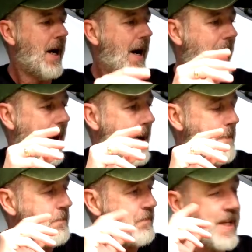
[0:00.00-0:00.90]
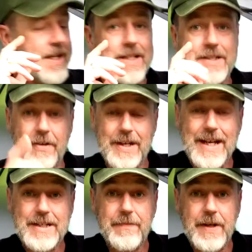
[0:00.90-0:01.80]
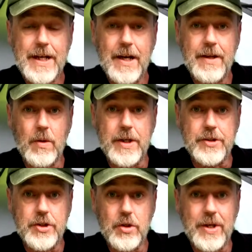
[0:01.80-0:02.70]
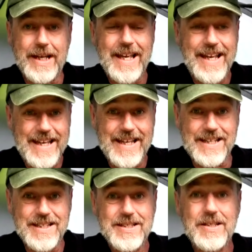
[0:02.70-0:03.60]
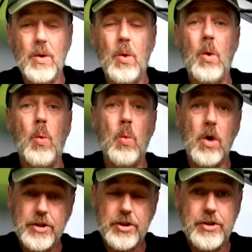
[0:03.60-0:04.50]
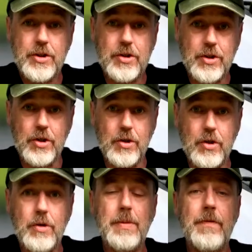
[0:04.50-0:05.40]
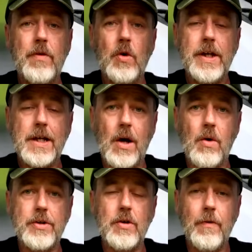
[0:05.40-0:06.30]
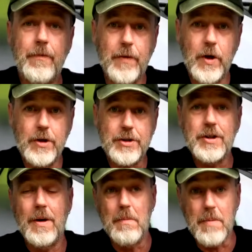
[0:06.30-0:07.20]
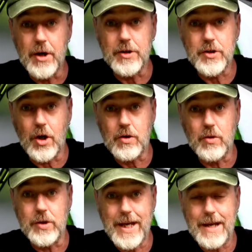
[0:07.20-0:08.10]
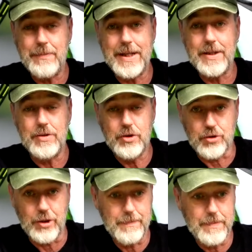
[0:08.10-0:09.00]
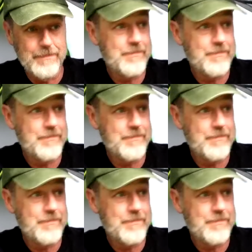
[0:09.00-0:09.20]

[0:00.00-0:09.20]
So the next video that we're doing is, what should you do before you go on your first motorcycle camping trip?